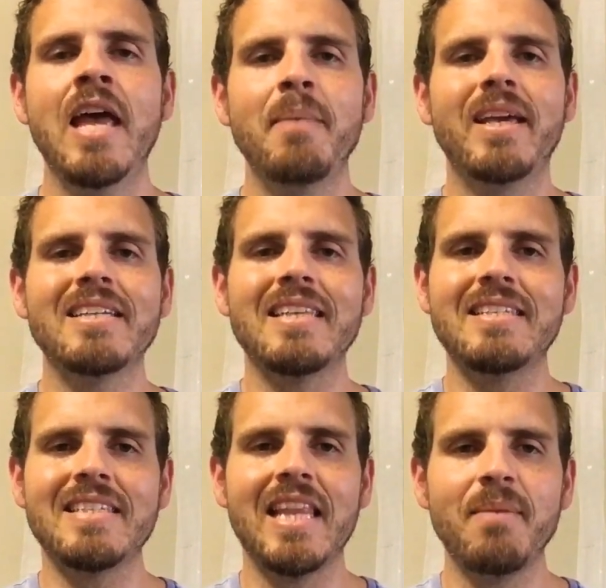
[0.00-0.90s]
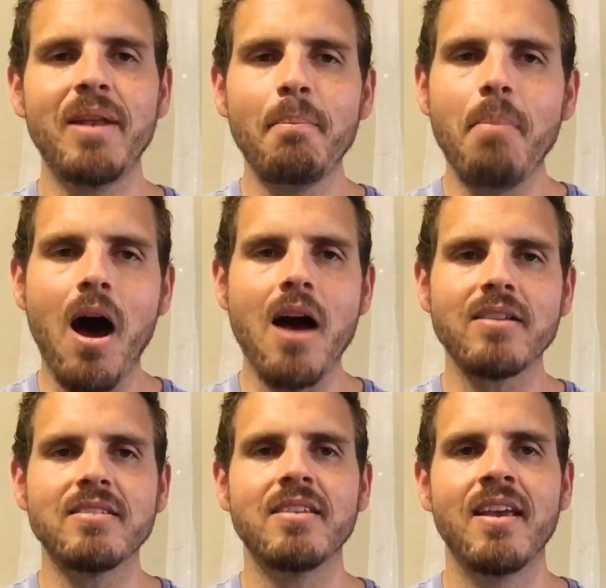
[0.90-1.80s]
because they send them in a
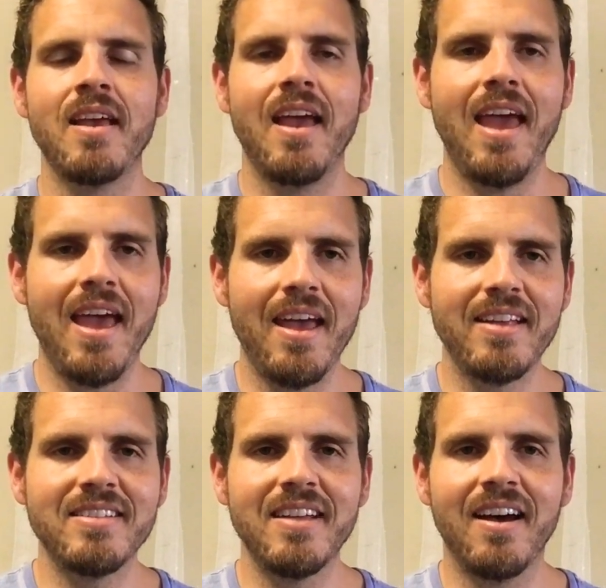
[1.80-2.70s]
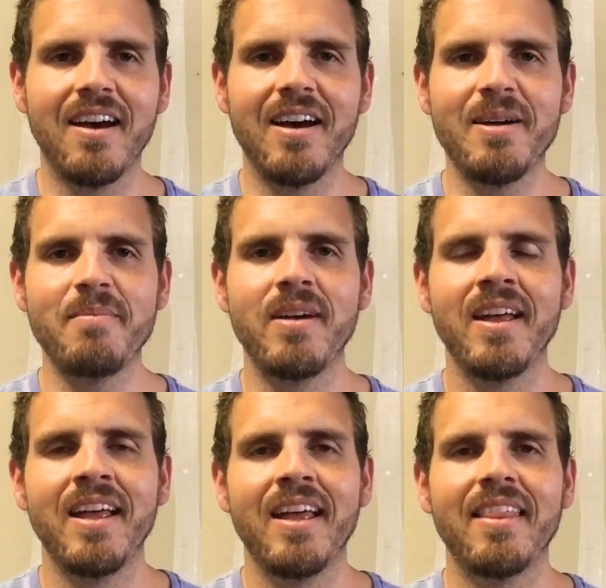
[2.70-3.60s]
box, and
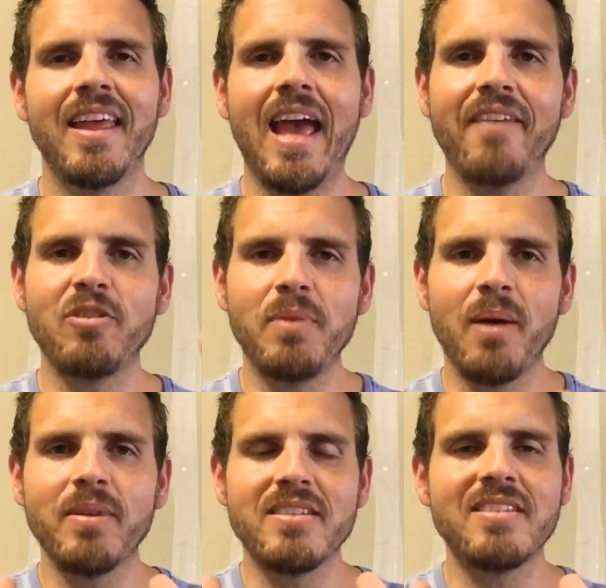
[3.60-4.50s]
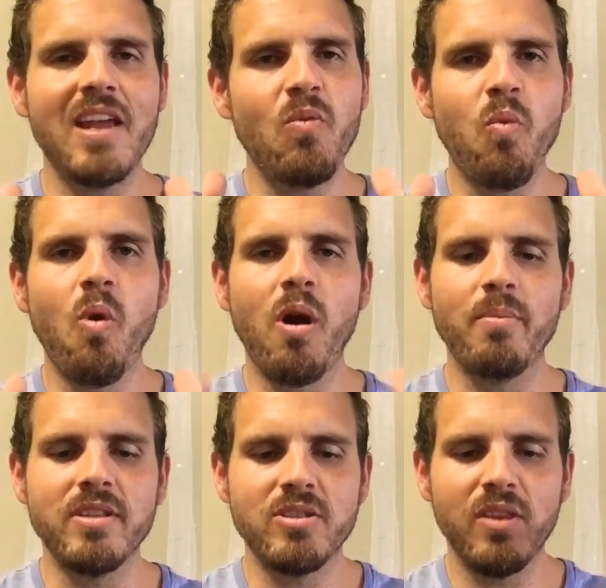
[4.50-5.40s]
they have to be able to stay warm,
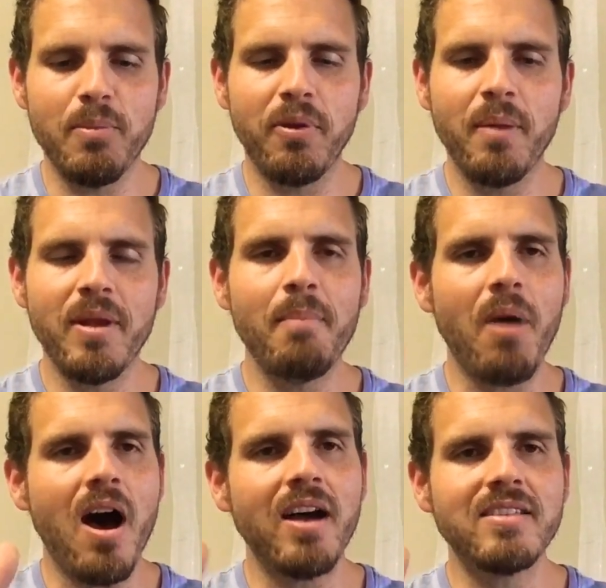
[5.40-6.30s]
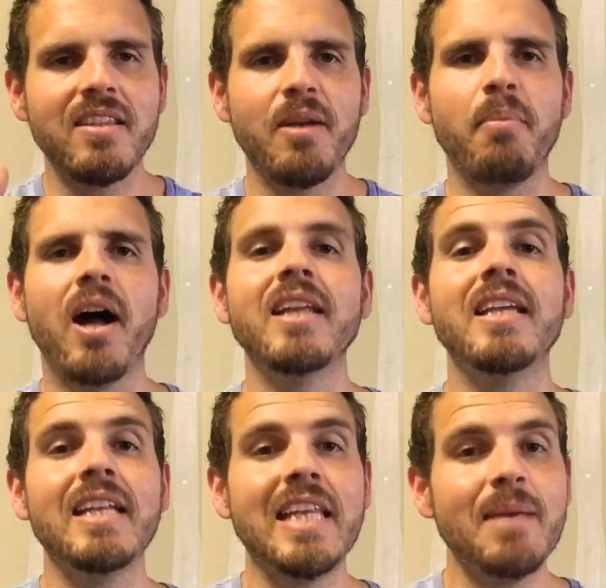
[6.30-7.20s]
and so they put them in a box and their body
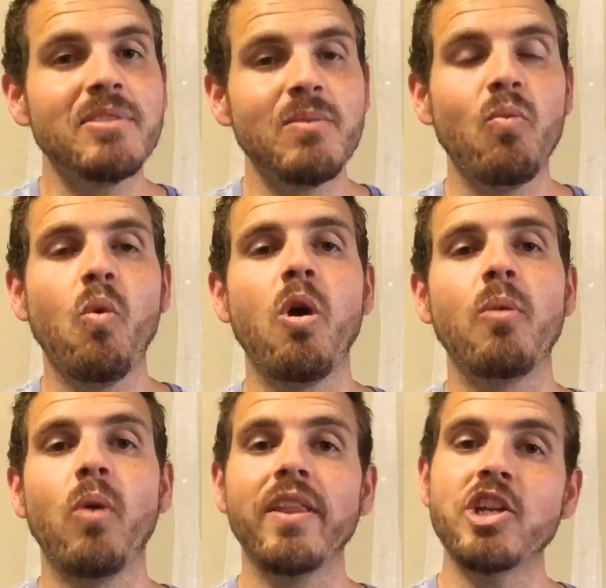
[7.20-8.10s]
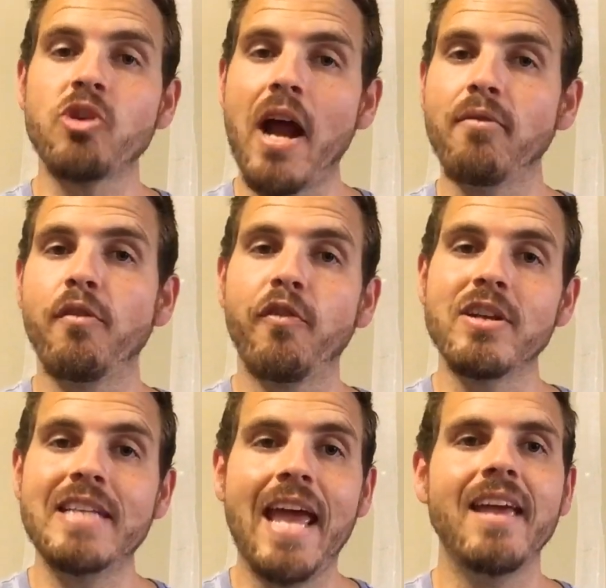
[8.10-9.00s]
heat keeps them warm while they travel for
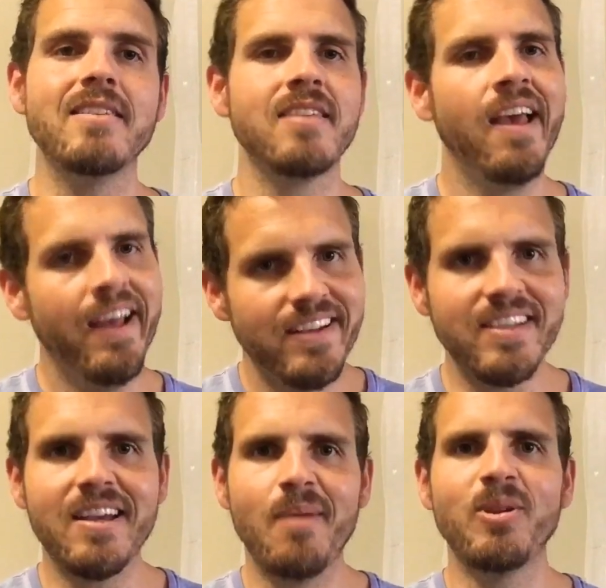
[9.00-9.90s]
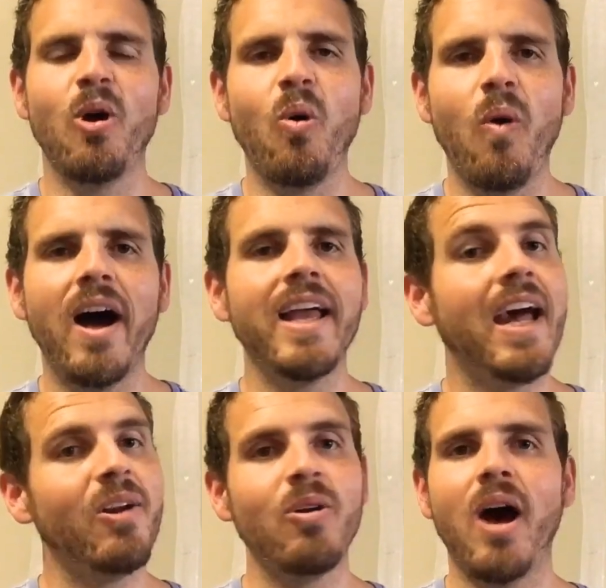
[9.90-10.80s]
days to come to Hawaii. I
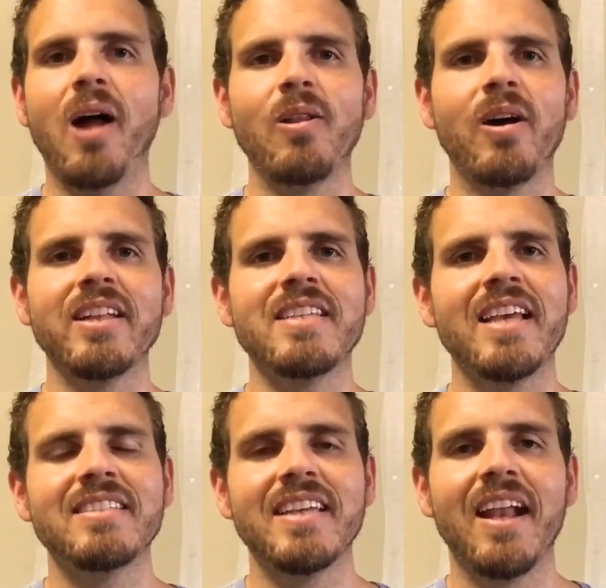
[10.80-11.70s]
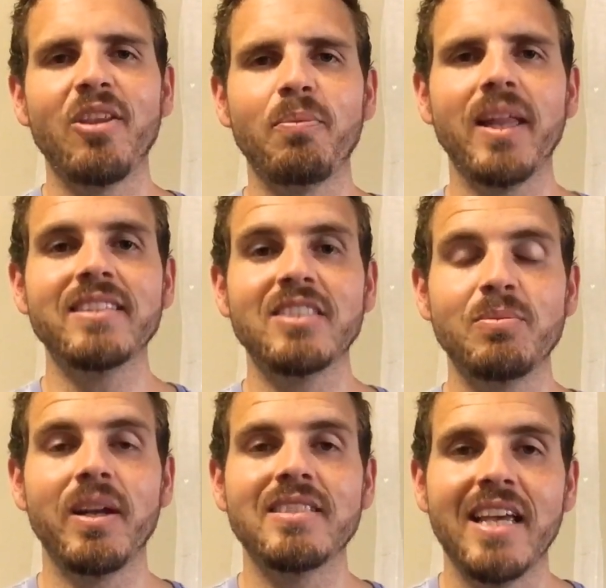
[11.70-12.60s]
don't know how long it takes to get other places,
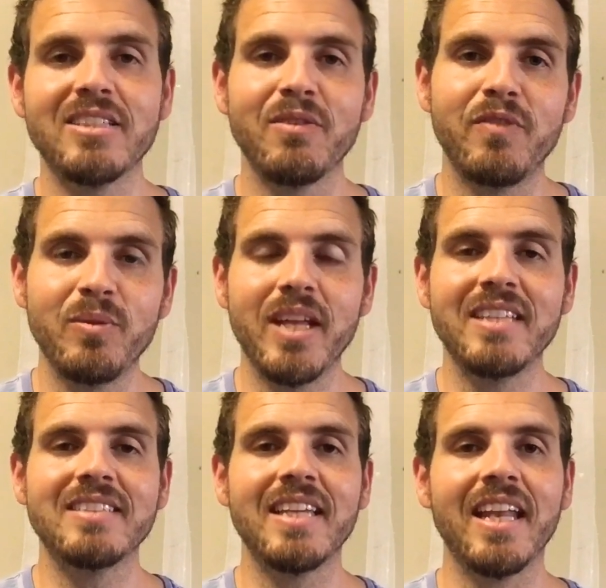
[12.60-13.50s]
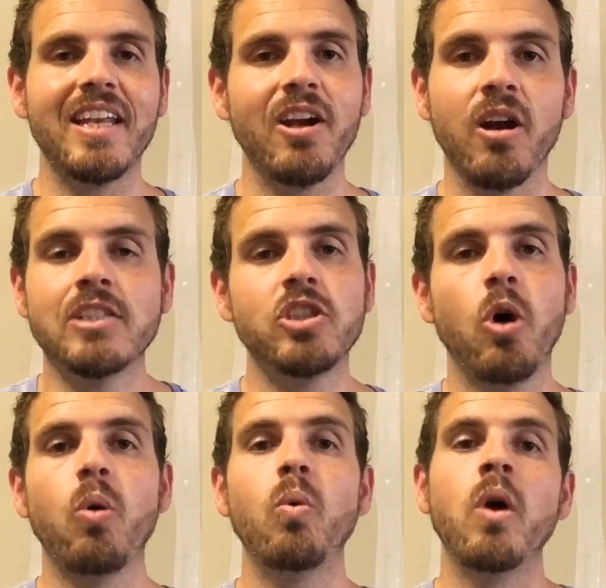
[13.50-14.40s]
but it takes a few days to get here.
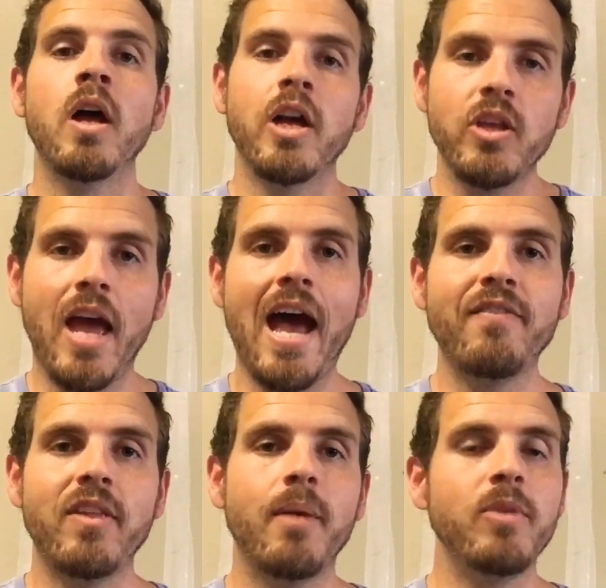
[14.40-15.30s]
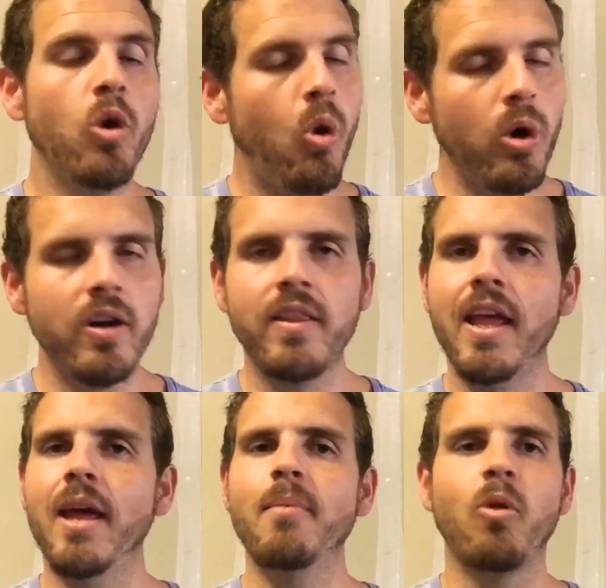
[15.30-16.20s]
So you have them, you order
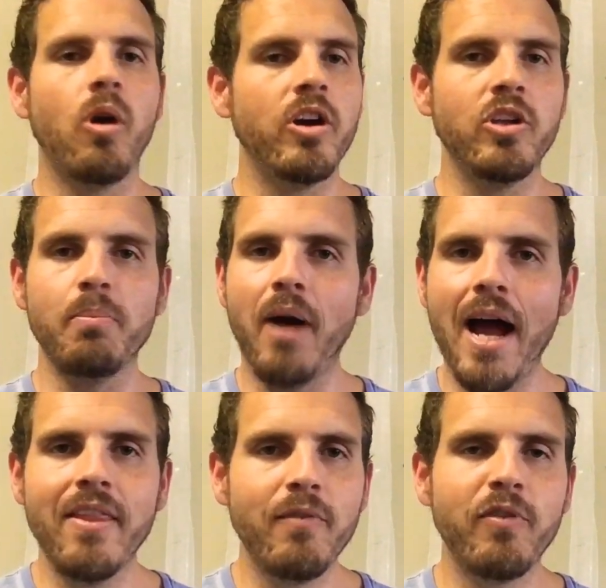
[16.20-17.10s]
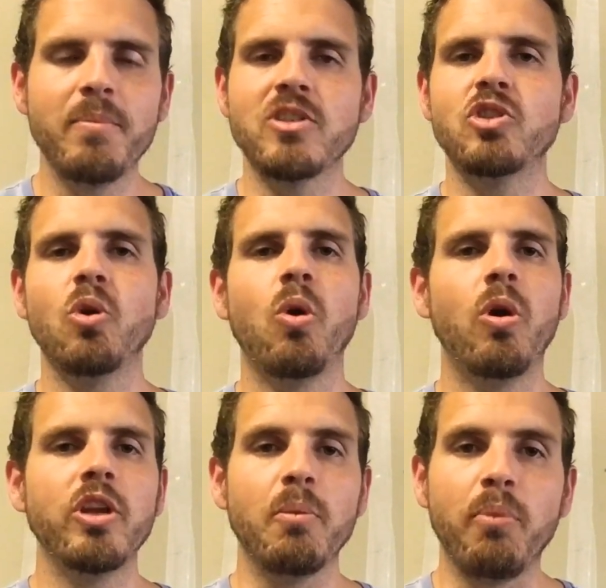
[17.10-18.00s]
them, or you buy them from the store,
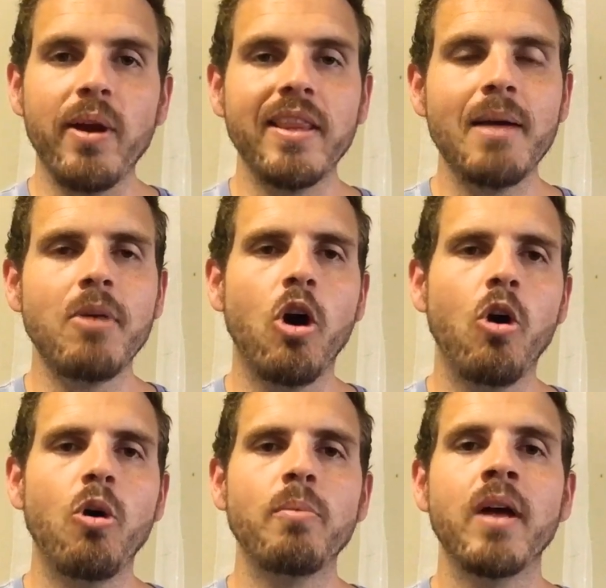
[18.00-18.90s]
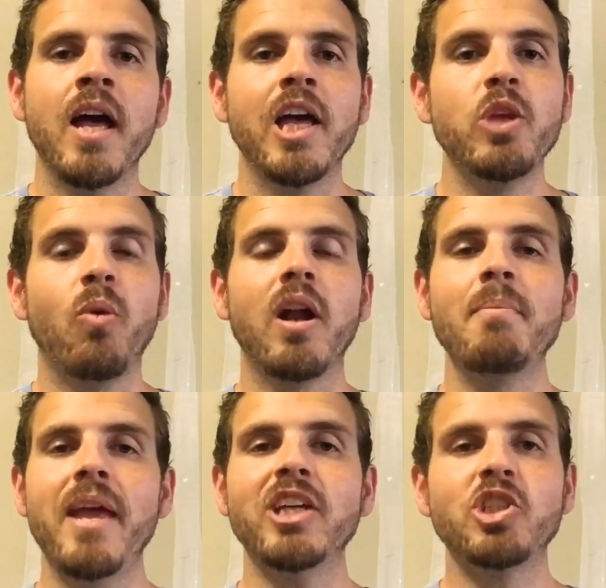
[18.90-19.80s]
you bring them home. You want to
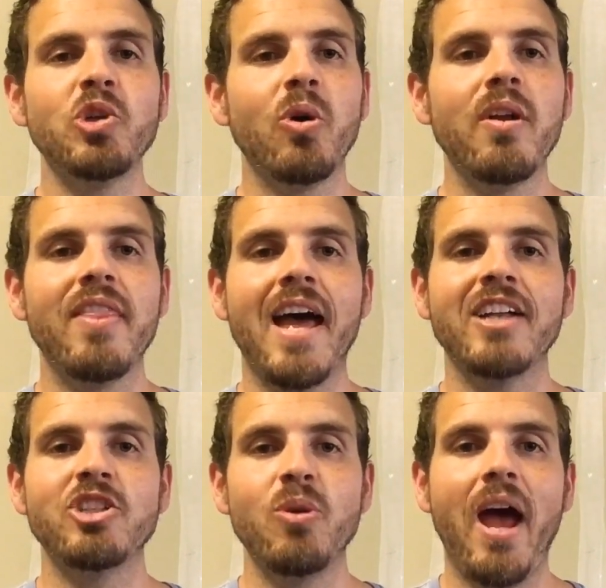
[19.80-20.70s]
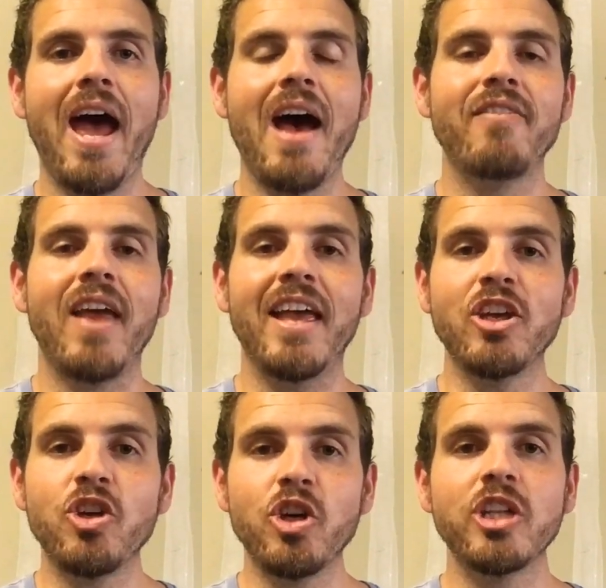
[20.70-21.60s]
make sure that you have a
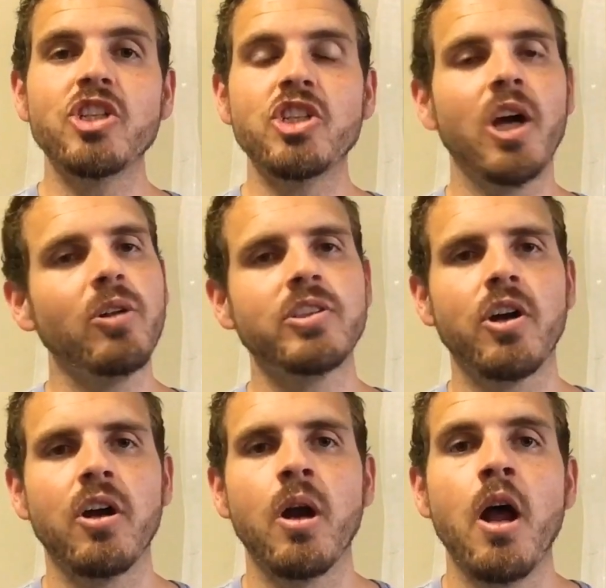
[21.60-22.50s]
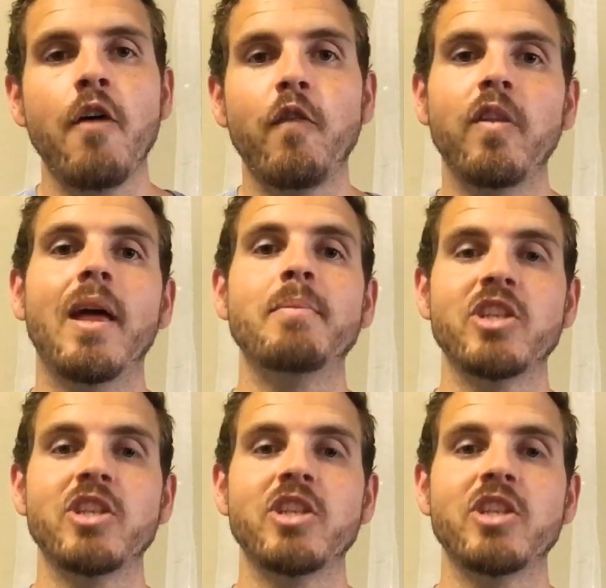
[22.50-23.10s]
good shelter for them to